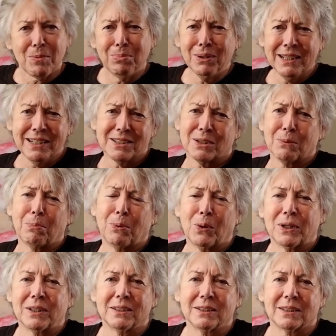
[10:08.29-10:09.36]
please
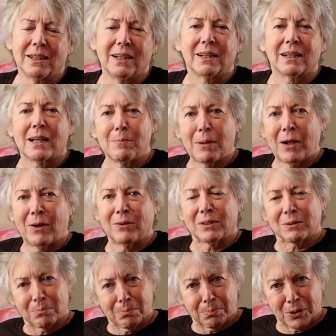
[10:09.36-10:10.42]
support us. Come out
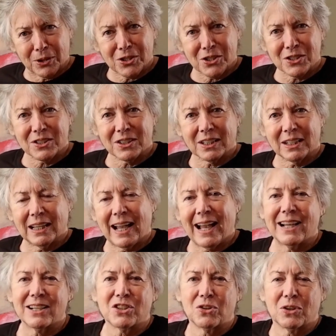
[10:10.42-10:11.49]
and purchase the
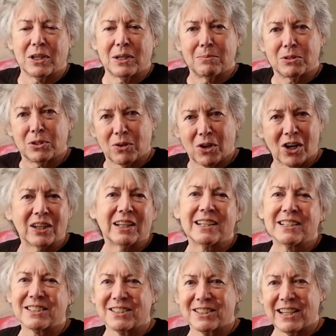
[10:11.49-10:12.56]
class. You come to
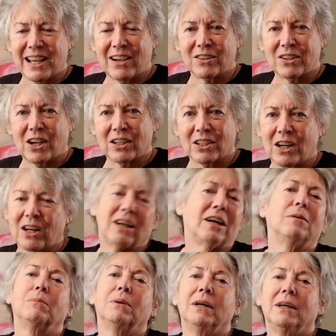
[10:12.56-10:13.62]

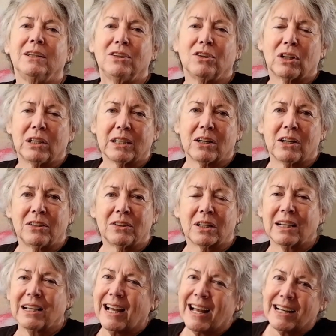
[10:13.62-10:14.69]
artlessonsnow.com, you click on the
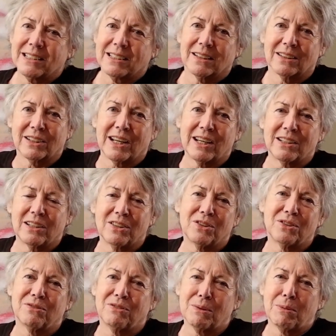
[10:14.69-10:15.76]
class, it'll take you
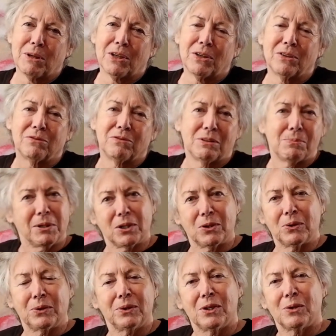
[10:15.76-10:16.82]
to Vimeo.
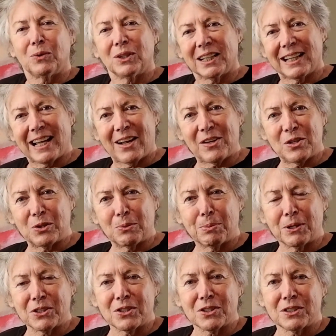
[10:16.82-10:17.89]
Vimeo will allow you to
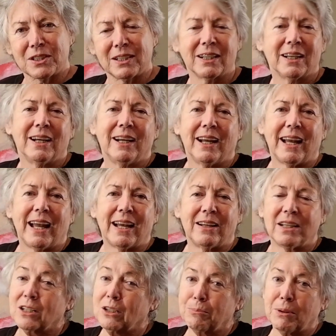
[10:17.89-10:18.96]
purchase it,
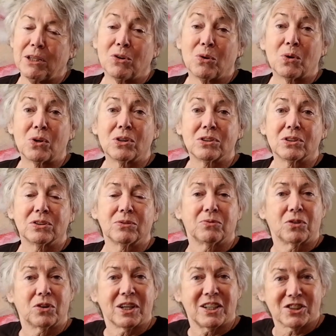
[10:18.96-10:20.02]
and it'll be yours
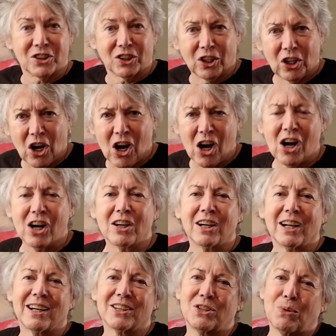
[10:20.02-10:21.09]
for as
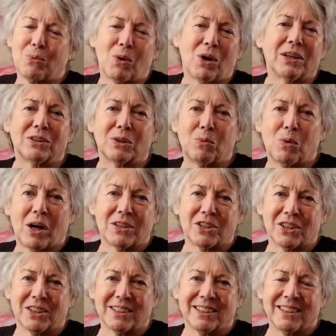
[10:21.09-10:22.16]
long as you want to
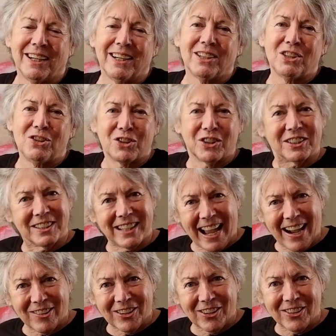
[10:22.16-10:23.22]
watch it. You can
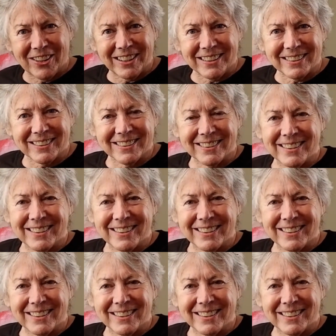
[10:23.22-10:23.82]
download it,